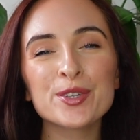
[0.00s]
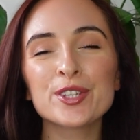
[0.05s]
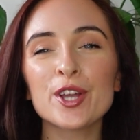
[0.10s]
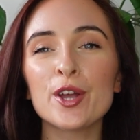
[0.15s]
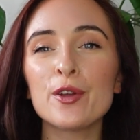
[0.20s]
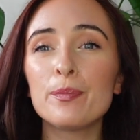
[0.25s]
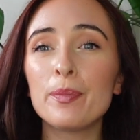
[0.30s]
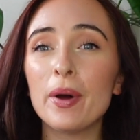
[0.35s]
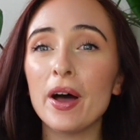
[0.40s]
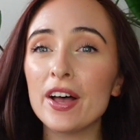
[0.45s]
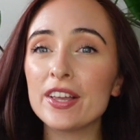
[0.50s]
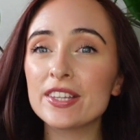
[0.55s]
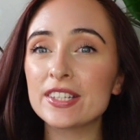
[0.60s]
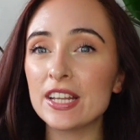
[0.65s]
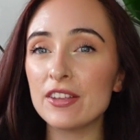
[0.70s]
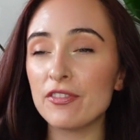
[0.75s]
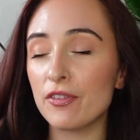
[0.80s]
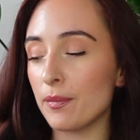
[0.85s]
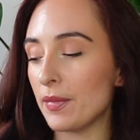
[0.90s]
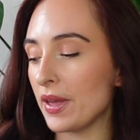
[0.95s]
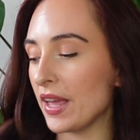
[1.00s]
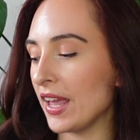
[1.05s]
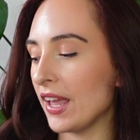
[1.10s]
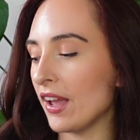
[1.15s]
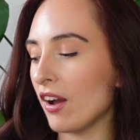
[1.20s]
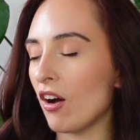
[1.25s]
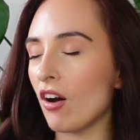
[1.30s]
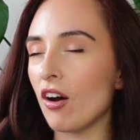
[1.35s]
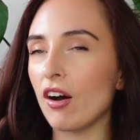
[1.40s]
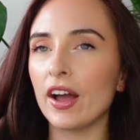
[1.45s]
So personally for
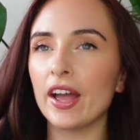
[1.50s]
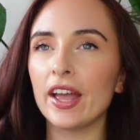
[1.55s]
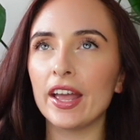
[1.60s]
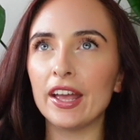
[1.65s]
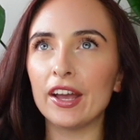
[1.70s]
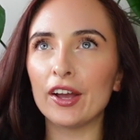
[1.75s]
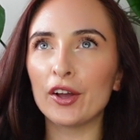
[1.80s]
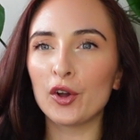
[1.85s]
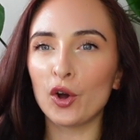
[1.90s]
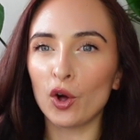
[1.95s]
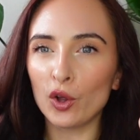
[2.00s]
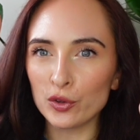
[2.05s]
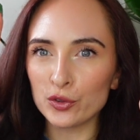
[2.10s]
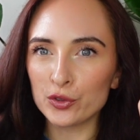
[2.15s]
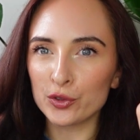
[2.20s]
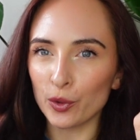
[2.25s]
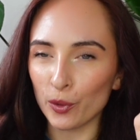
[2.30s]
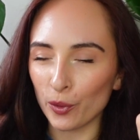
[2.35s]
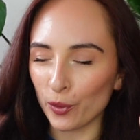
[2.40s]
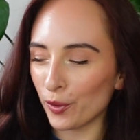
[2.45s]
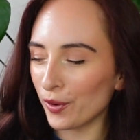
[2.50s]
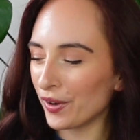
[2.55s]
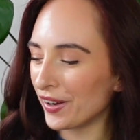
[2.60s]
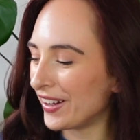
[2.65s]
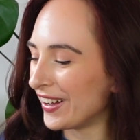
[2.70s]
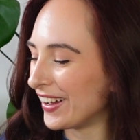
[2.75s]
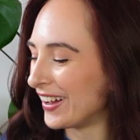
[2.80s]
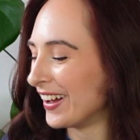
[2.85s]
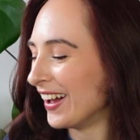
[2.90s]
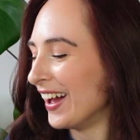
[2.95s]
me, I contour
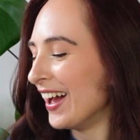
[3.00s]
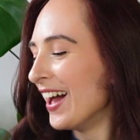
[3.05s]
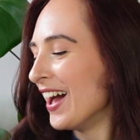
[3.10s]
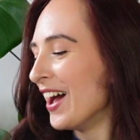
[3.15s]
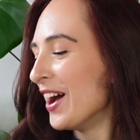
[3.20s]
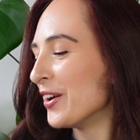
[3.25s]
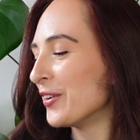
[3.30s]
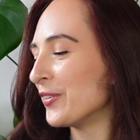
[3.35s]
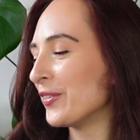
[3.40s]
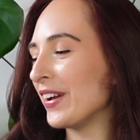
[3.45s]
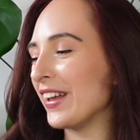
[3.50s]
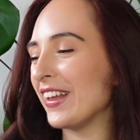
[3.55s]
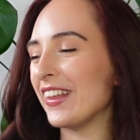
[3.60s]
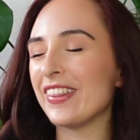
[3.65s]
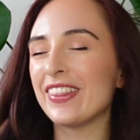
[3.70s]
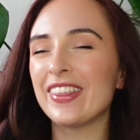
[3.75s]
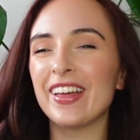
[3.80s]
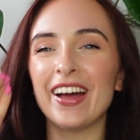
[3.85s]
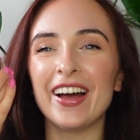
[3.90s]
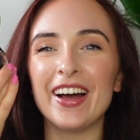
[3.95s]
with